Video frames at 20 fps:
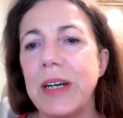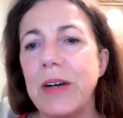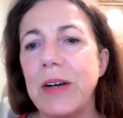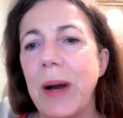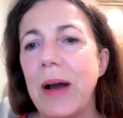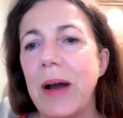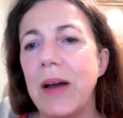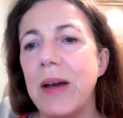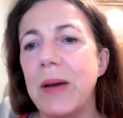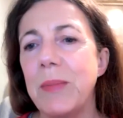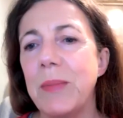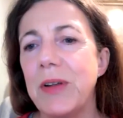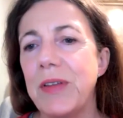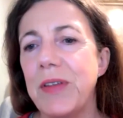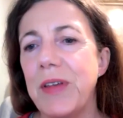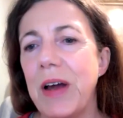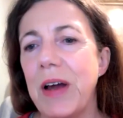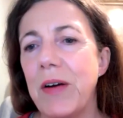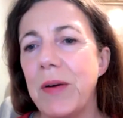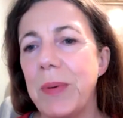here about
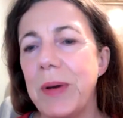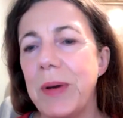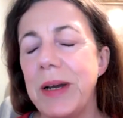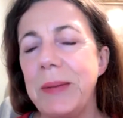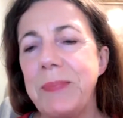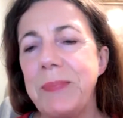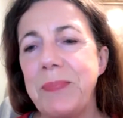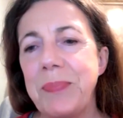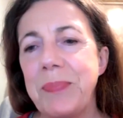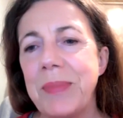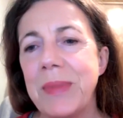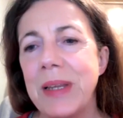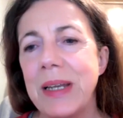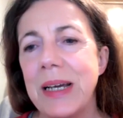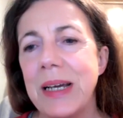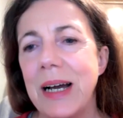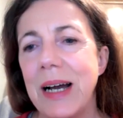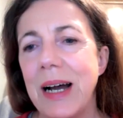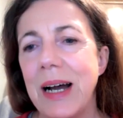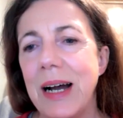hypnotherapy.
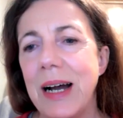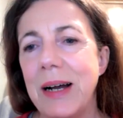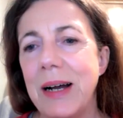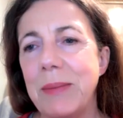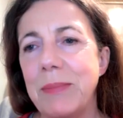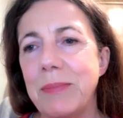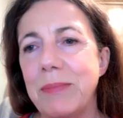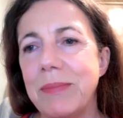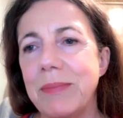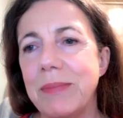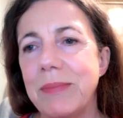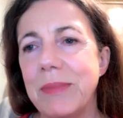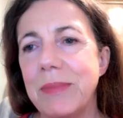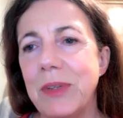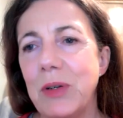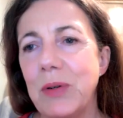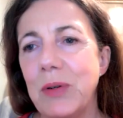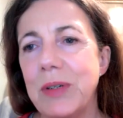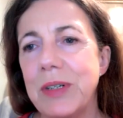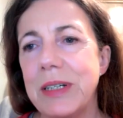
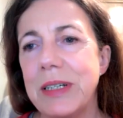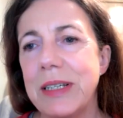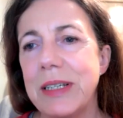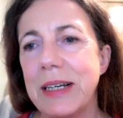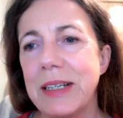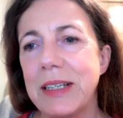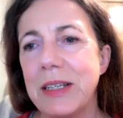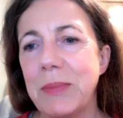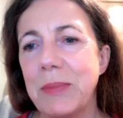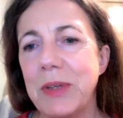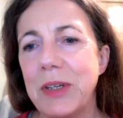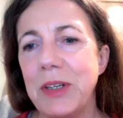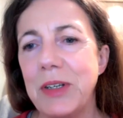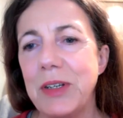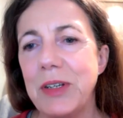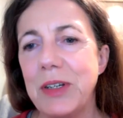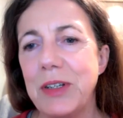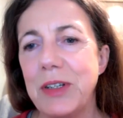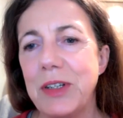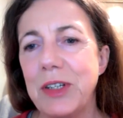Laura, is that something
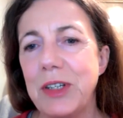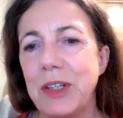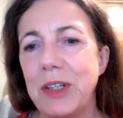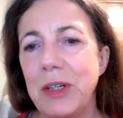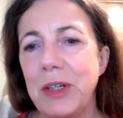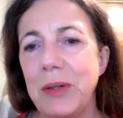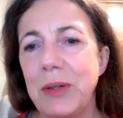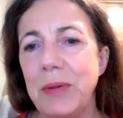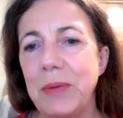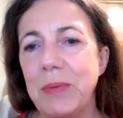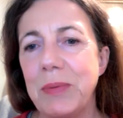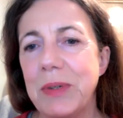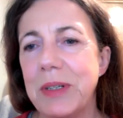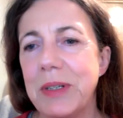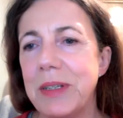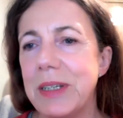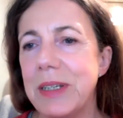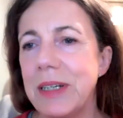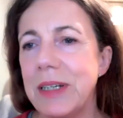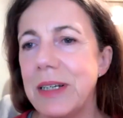that you
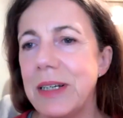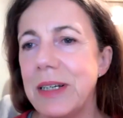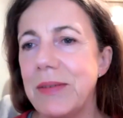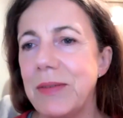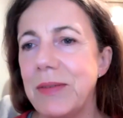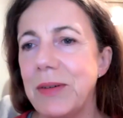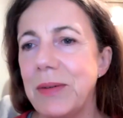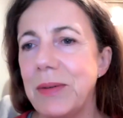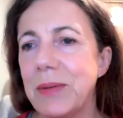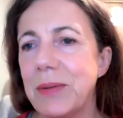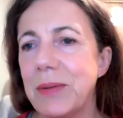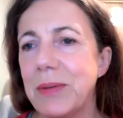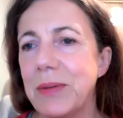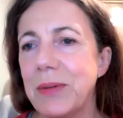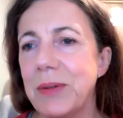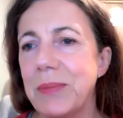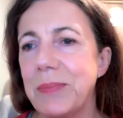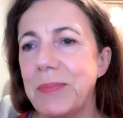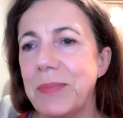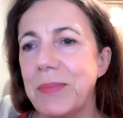considered ever
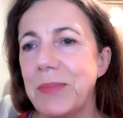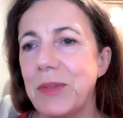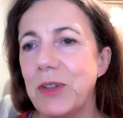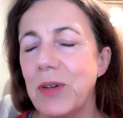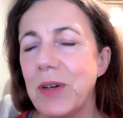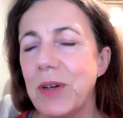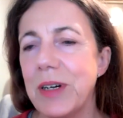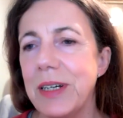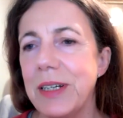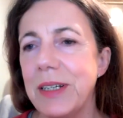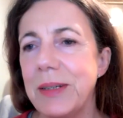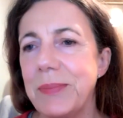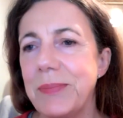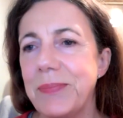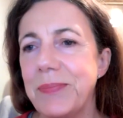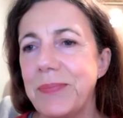or tried?